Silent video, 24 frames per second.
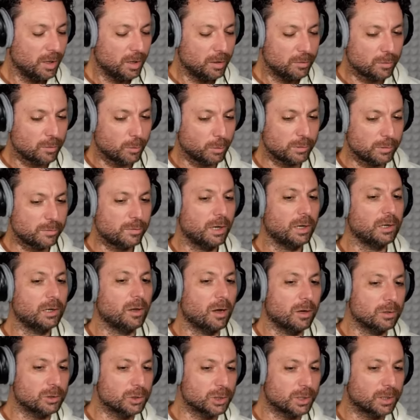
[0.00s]
So what's their
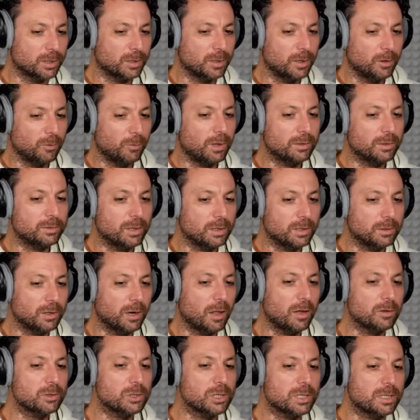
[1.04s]
logic? Well, the
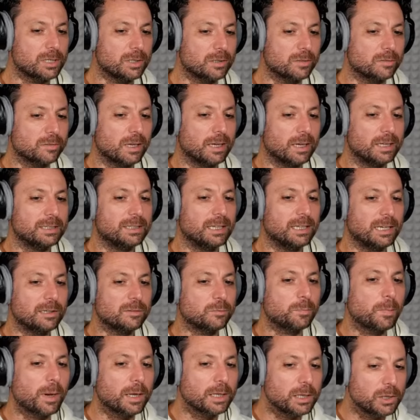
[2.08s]
logic is the
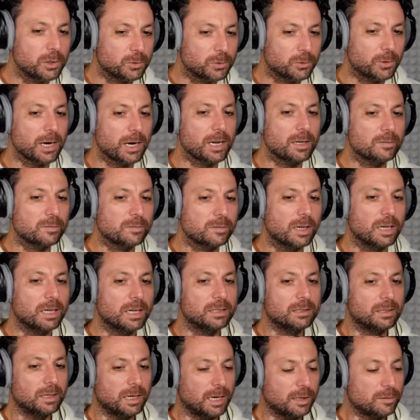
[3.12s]
less money you raise,
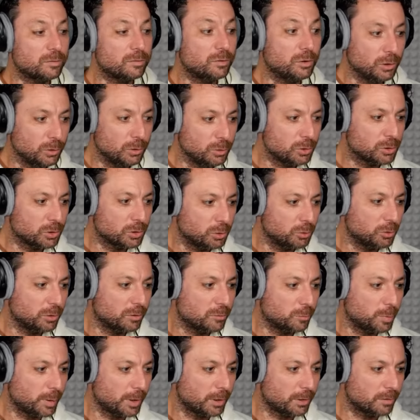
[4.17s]
the less dilution you
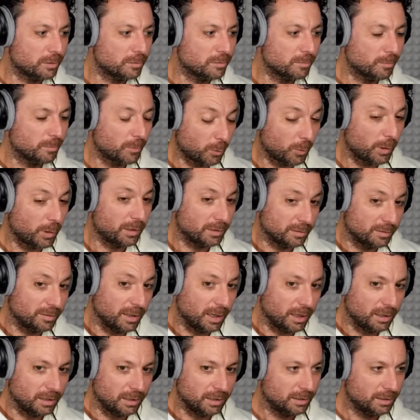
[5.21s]
experience, or well,
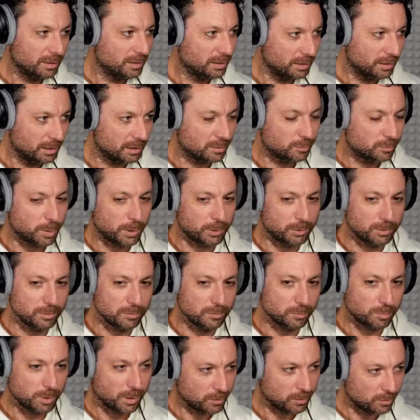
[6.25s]
they
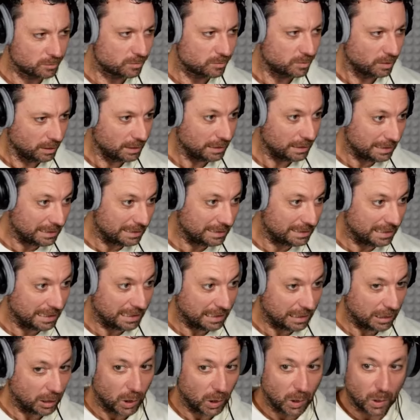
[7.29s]
experience because
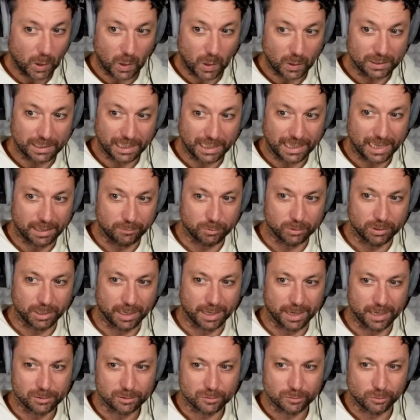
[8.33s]
they gave you the
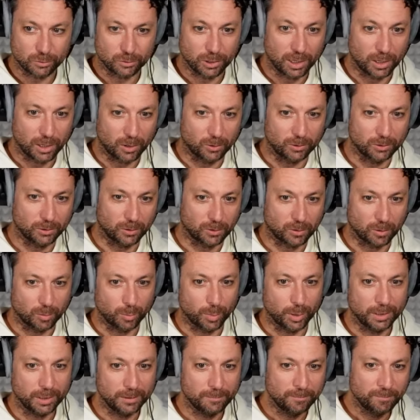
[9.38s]
cash, so they own your
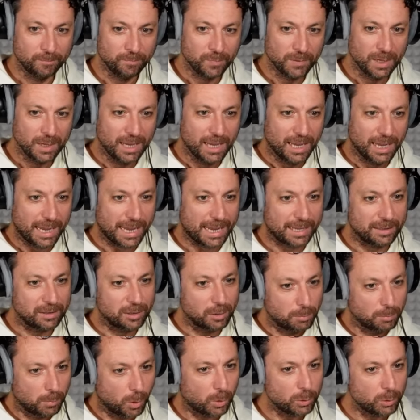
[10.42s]
company. And
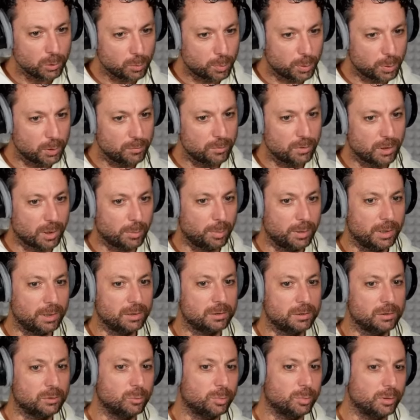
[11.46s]
the more you prove your
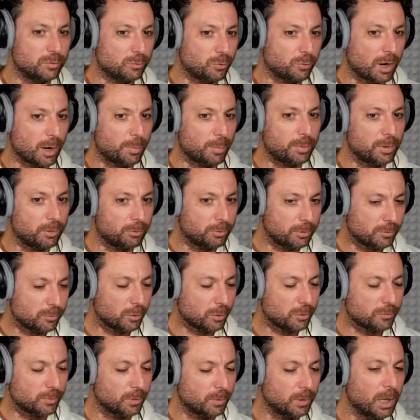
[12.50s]
ability to be scrappy and
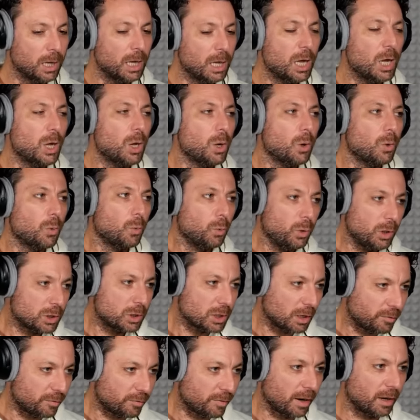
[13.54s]
resourceful, which
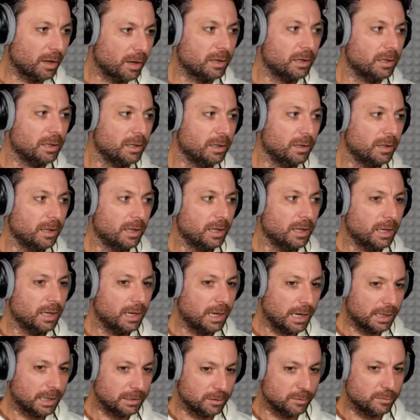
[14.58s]
I frankly
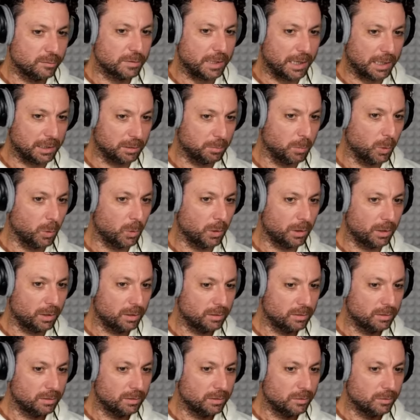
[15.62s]
understand more.
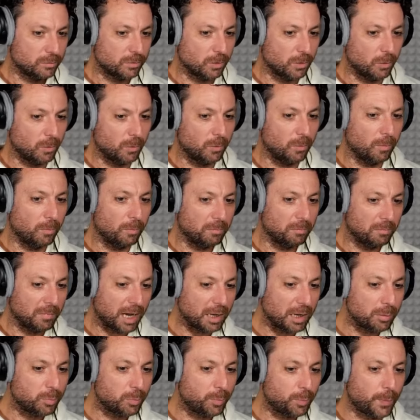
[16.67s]
So
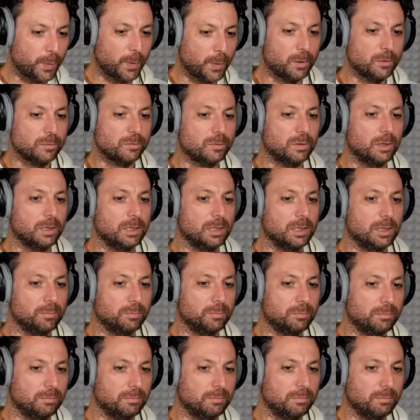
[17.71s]
I personally,
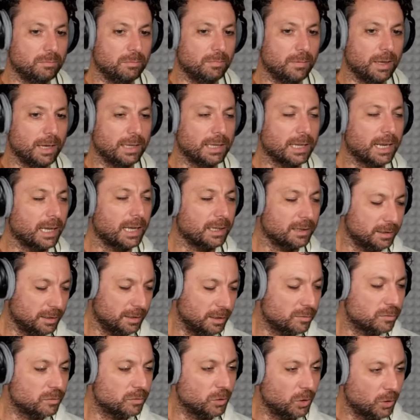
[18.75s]
and again,
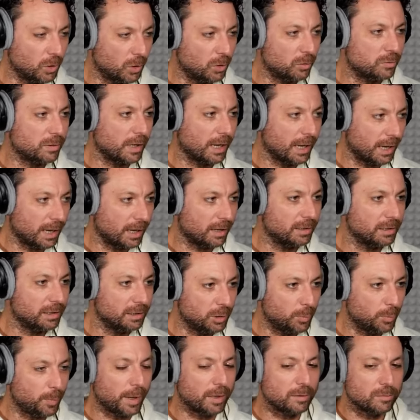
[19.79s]
it
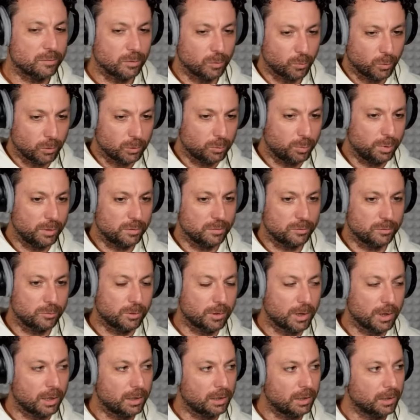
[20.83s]
depends on what business you're
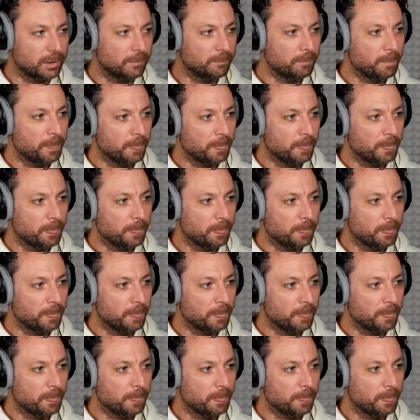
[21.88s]
running,